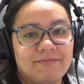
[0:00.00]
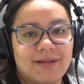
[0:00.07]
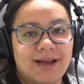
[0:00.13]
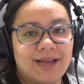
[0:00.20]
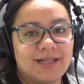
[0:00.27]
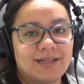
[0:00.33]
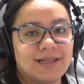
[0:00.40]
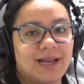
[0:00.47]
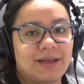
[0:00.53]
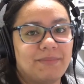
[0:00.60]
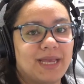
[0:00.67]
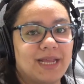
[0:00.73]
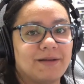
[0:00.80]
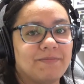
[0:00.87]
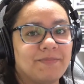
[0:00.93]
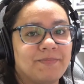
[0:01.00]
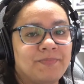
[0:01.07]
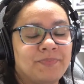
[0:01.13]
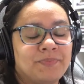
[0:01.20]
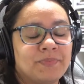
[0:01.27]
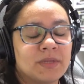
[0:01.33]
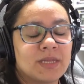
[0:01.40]
I mean,
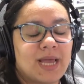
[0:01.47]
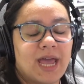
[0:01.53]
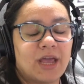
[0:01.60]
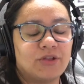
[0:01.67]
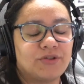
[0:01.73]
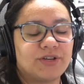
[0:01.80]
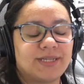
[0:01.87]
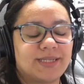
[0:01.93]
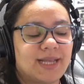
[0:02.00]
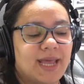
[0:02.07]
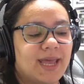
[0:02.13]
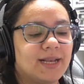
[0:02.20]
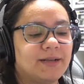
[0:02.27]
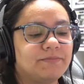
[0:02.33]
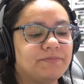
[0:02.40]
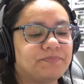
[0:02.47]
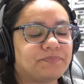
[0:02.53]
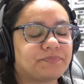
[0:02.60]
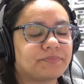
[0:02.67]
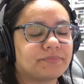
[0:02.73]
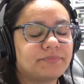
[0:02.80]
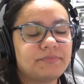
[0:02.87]
I understand
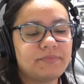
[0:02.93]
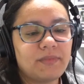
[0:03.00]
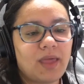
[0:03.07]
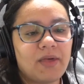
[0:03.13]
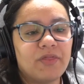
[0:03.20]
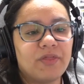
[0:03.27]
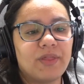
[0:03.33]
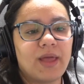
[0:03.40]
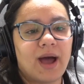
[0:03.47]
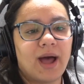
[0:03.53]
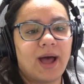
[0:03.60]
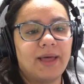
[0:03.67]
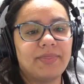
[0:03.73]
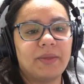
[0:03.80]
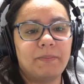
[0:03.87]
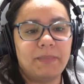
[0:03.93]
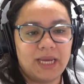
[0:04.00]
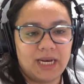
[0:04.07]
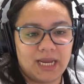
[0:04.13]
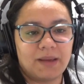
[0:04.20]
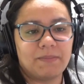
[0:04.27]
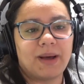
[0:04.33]
the
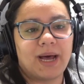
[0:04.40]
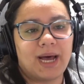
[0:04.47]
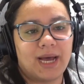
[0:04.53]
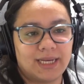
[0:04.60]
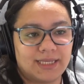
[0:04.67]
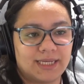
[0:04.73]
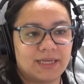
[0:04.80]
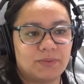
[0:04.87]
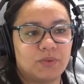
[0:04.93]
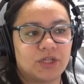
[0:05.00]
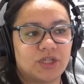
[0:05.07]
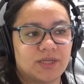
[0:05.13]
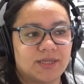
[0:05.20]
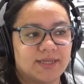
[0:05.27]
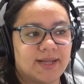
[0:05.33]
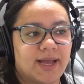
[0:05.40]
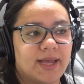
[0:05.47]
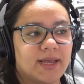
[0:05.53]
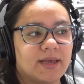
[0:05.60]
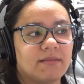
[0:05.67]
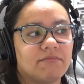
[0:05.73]
meaning behind it, which is, like,